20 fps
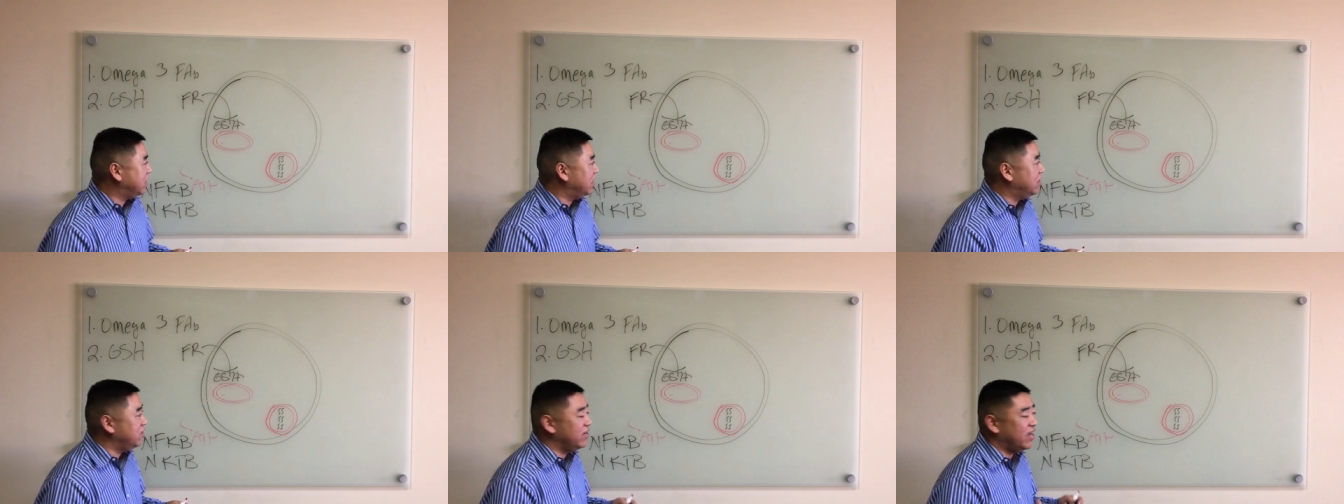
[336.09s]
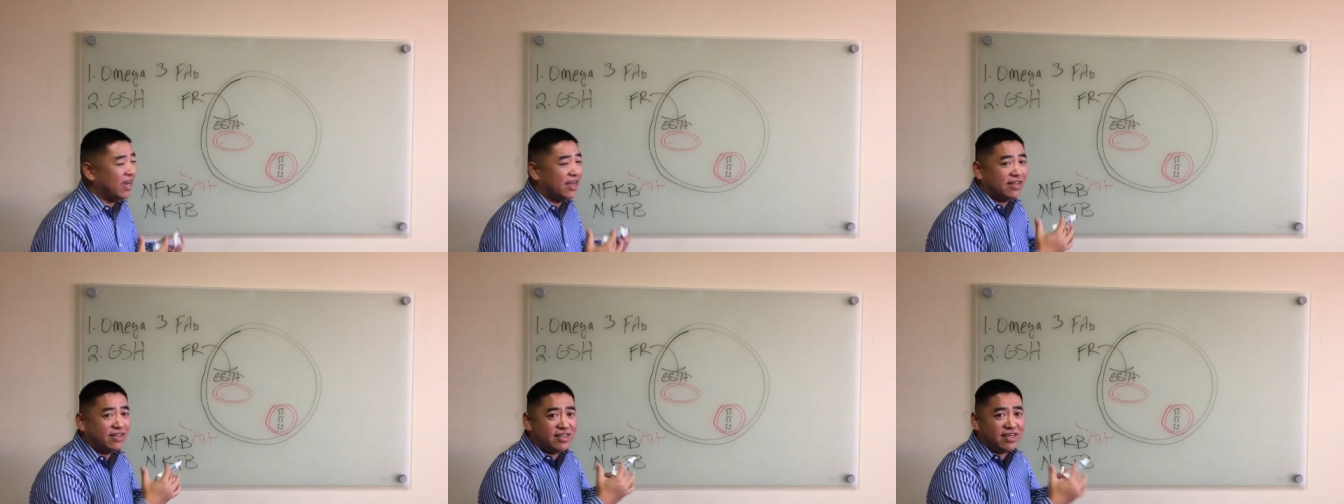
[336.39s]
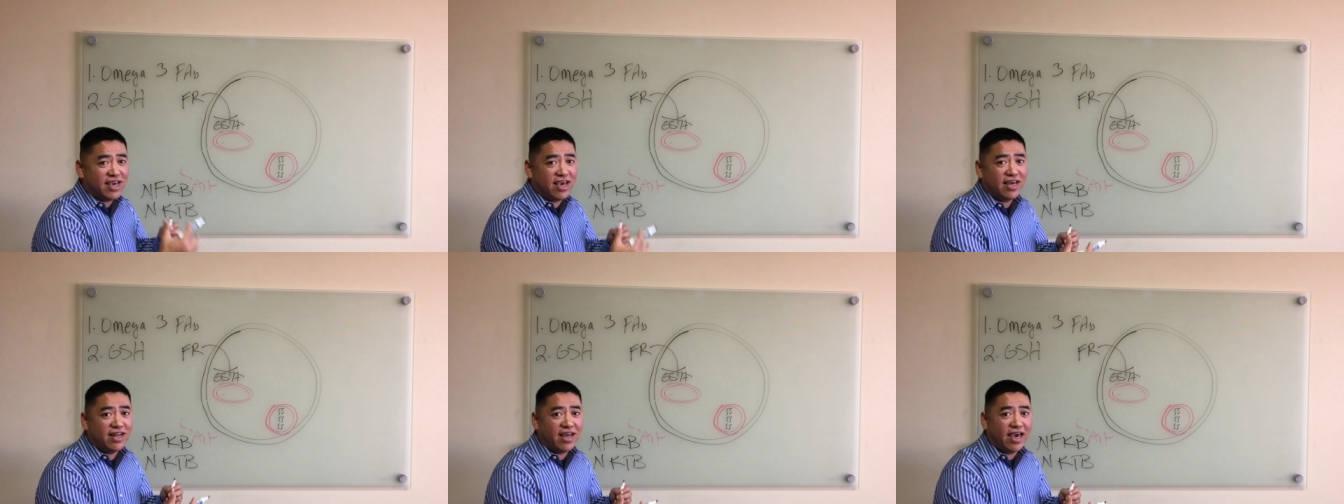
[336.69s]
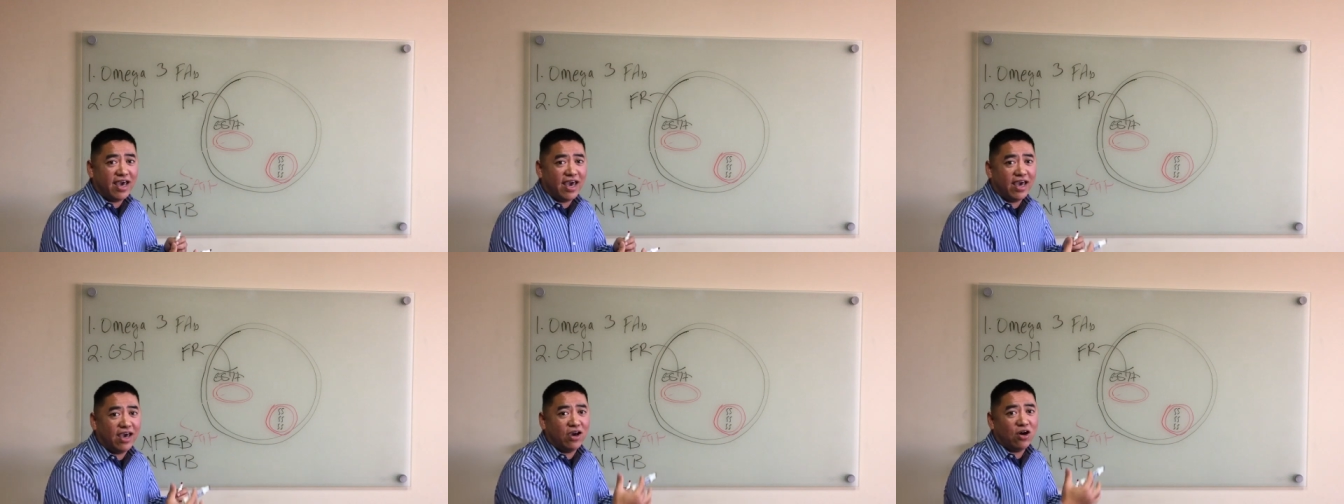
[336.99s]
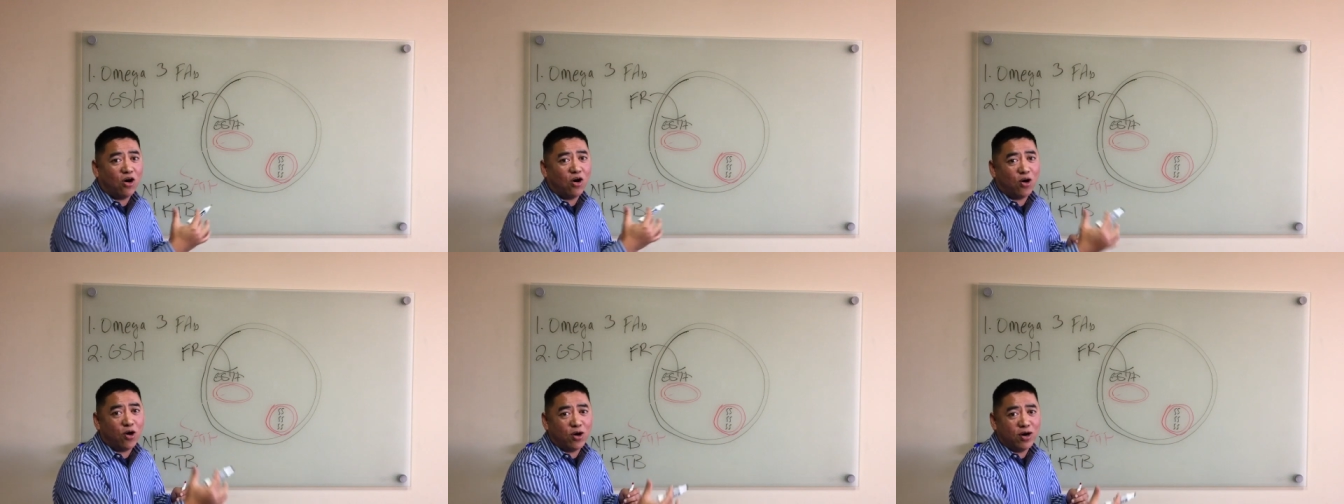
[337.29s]
you get
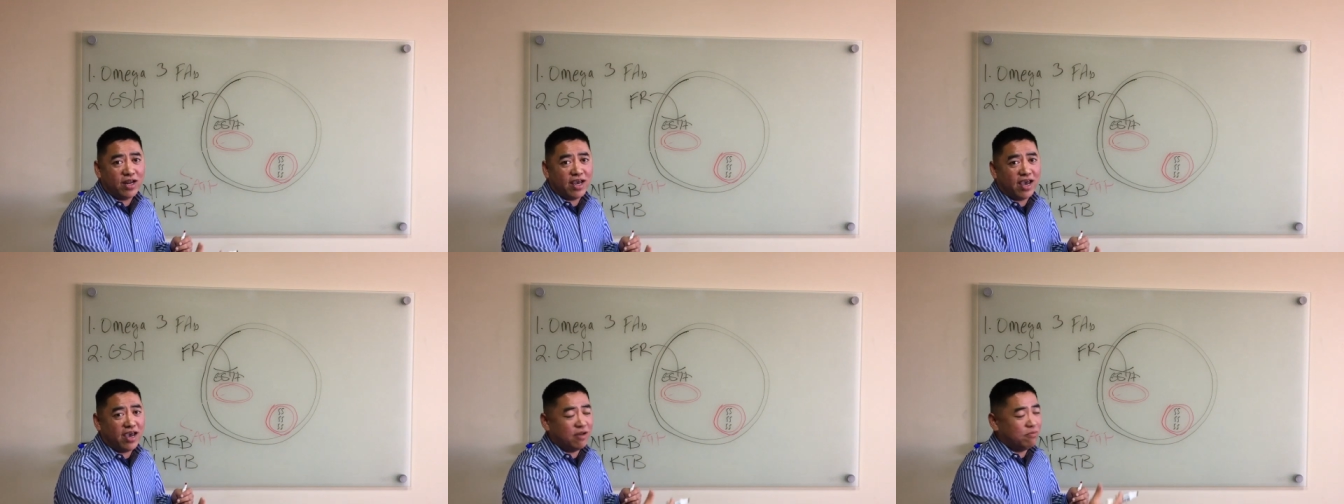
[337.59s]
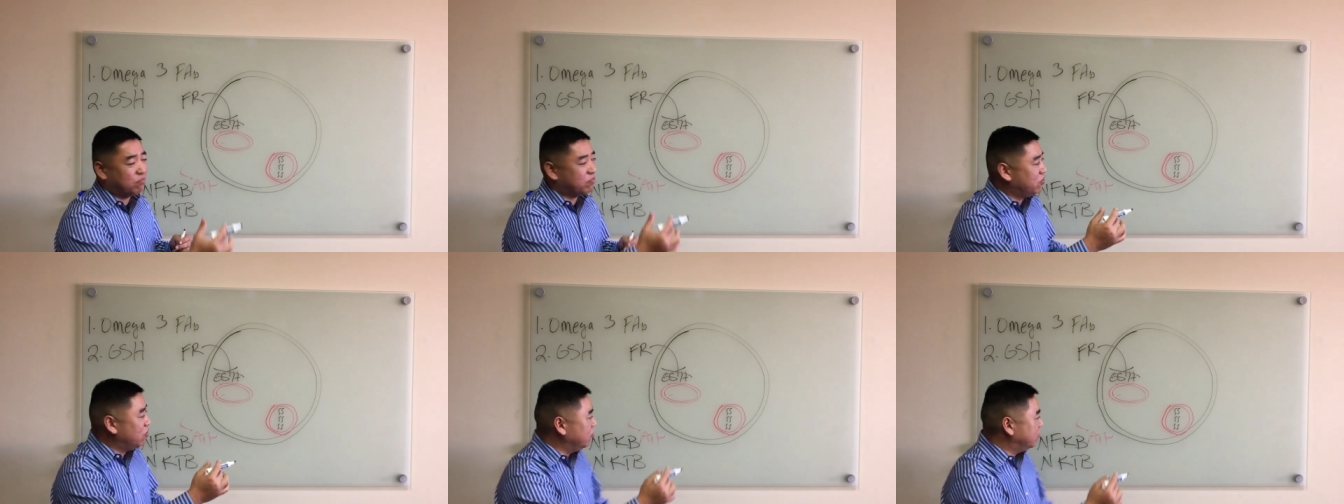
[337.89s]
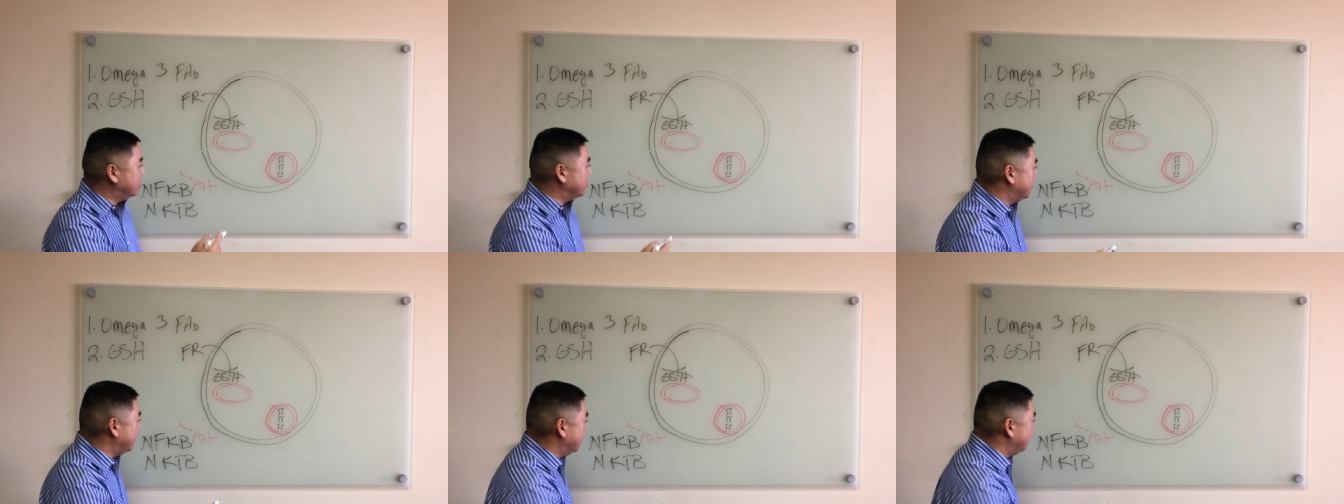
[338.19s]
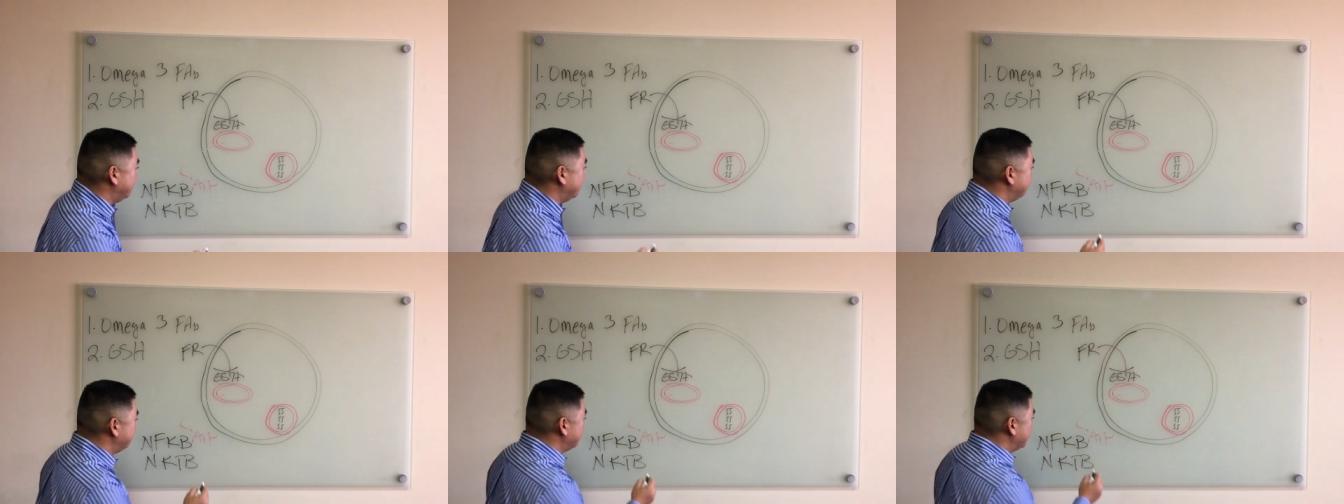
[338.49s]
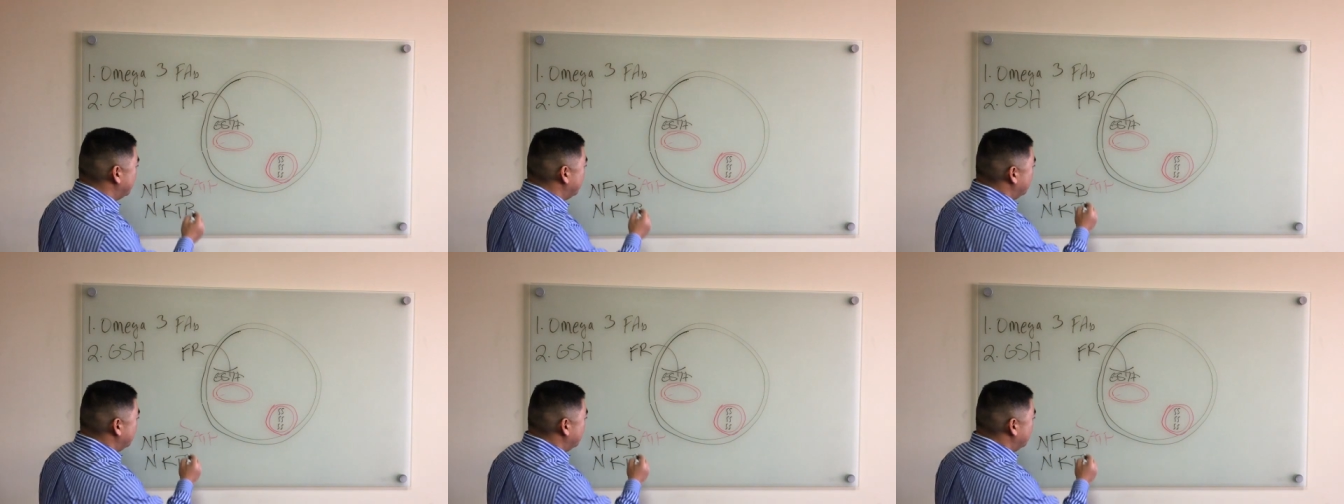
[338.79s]
DNA, RNA, and protein.